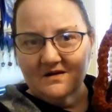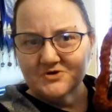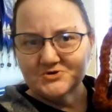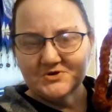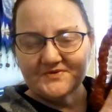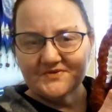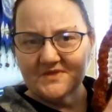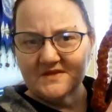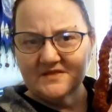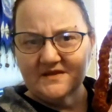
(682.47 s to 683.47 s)
are just
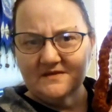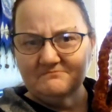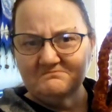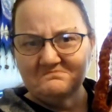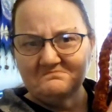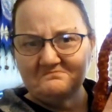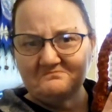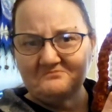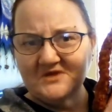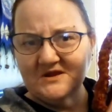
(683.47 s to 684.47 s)
slightly
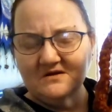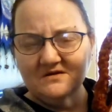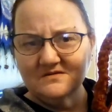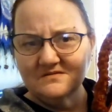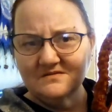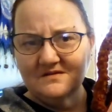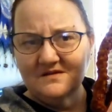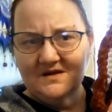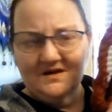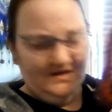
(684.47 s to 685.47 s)
bigger.
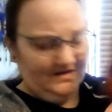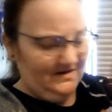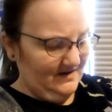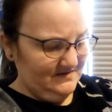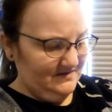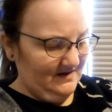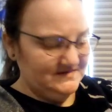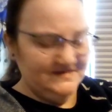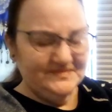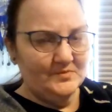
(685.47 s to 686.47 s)
I
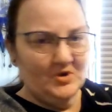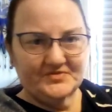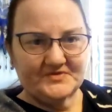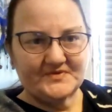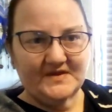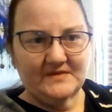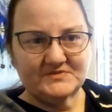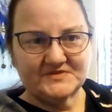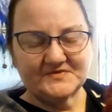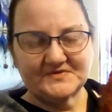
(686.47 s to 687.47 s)
did them all the same,
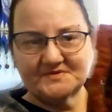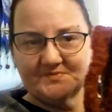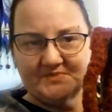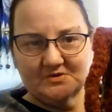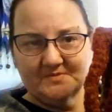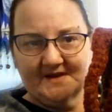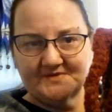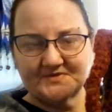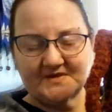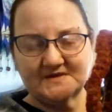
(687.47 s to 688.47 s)
but this is a bigger
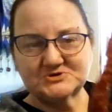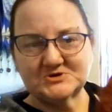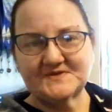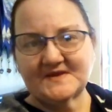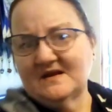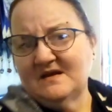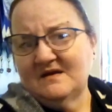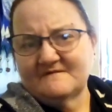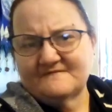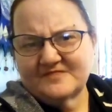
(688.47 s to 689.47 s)
basket. She said,
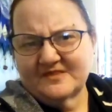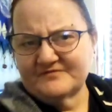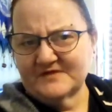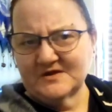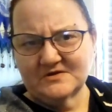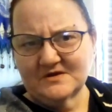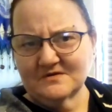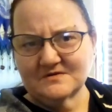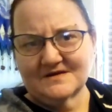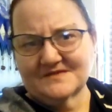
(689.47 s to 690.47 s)
fluffier
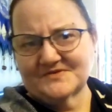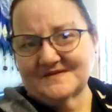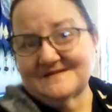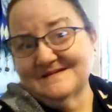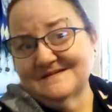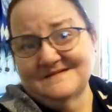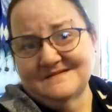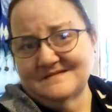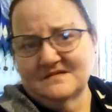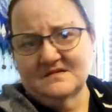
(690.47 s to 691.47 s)
yarn. I said,
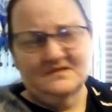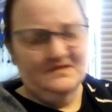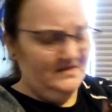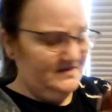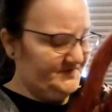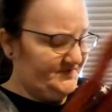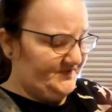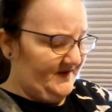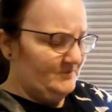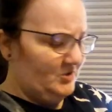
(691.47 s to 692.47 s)

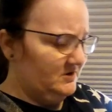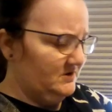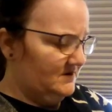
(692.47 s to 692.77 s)
same hook,